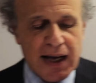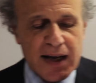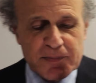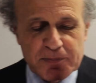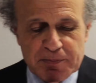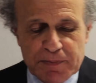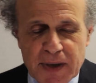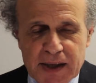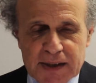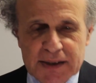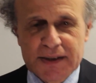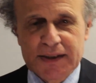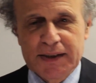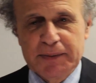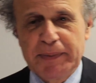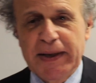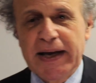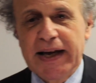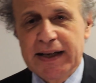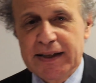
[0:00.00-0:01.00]
must
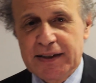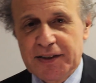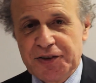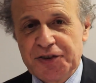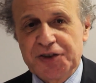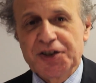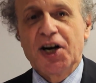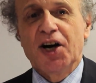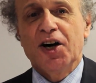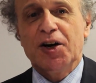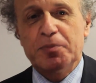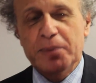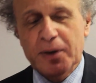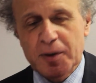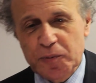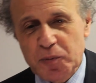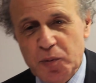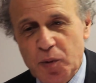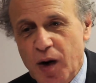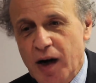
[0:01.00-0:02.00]
depend
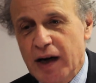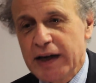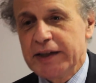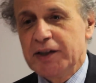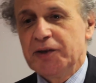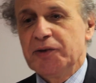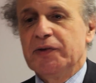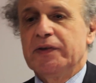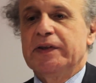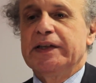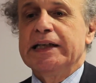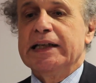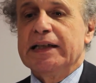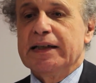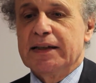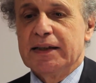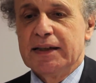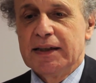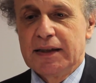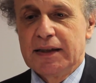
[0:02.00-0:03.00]
upon why you think